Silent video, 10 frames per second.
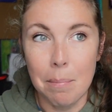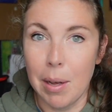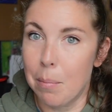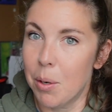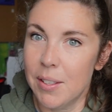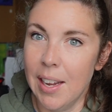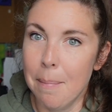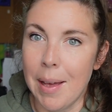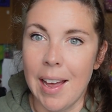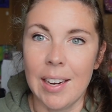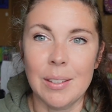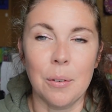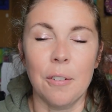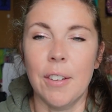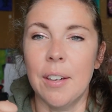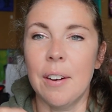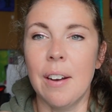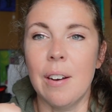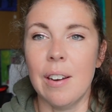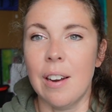buy more sandbags or figure
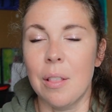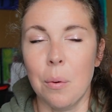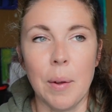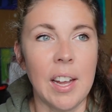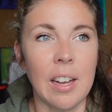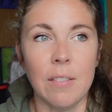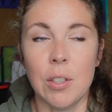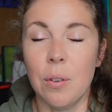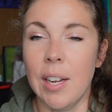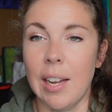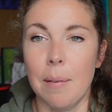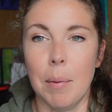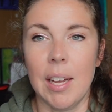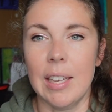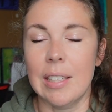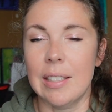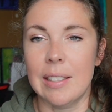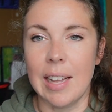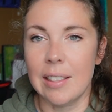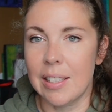out another way of doing it, because
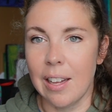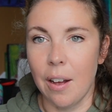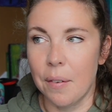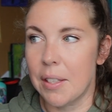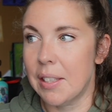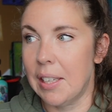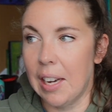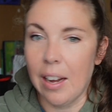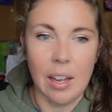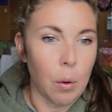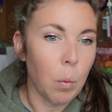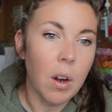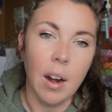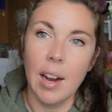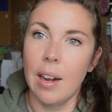that's obviously not going to work.